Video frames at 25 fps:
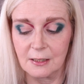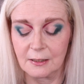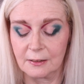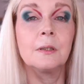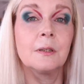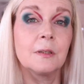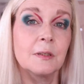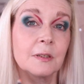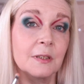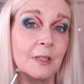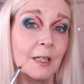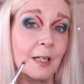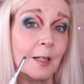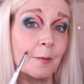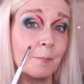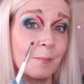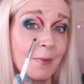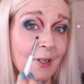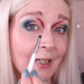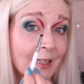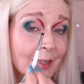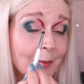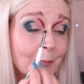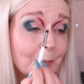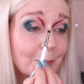Using a
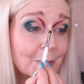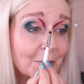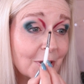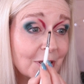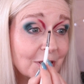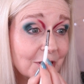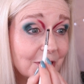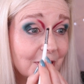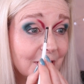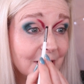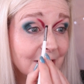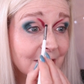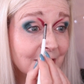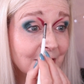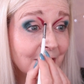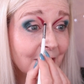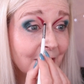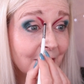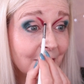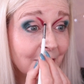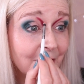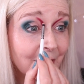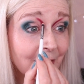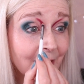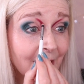million brushes
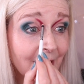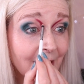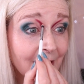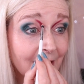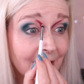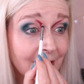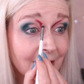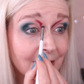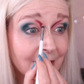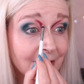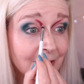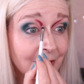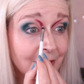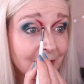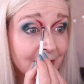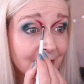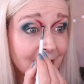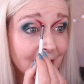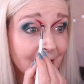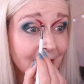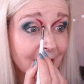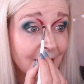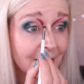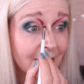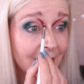to create this look
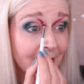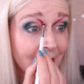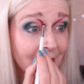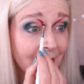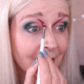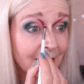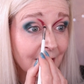today.